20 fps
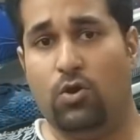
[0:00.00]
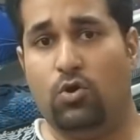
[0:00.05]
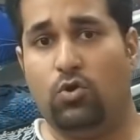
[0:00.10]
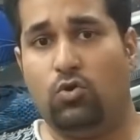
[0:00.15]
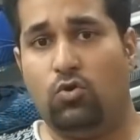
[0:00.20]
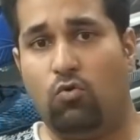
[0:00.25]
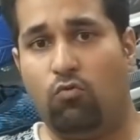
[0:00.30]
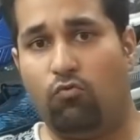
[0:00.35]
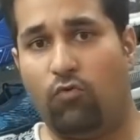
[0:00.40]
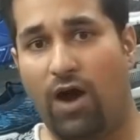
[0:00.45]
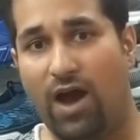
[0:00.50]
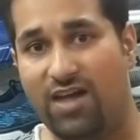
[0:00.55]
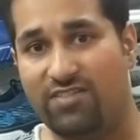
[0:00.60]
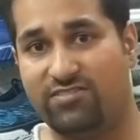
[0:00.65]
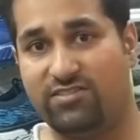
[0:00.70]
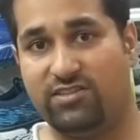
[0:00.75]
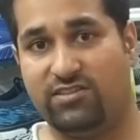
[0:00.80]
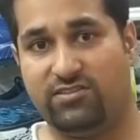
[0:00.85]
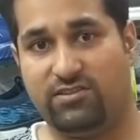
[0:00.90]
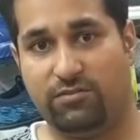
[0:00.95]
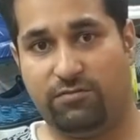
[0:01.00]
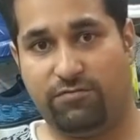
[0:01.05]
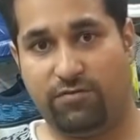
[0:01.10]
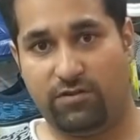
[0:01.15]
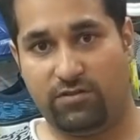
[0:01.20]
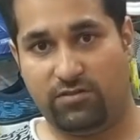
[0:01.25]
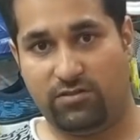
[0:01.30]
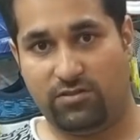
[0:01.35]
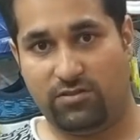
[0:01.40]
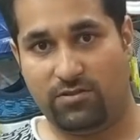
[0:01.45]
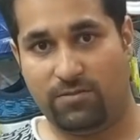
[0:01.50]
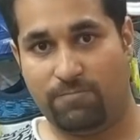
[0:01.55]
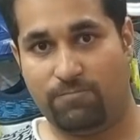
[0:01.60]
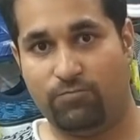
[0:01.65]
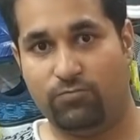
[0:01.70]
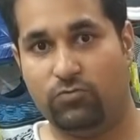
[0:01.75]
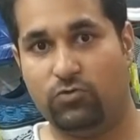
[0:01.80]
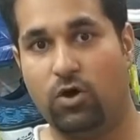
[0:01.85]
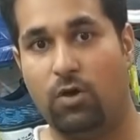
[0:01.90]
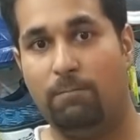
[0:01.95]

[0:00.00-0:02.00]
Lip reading: Now, why is this difference? Now,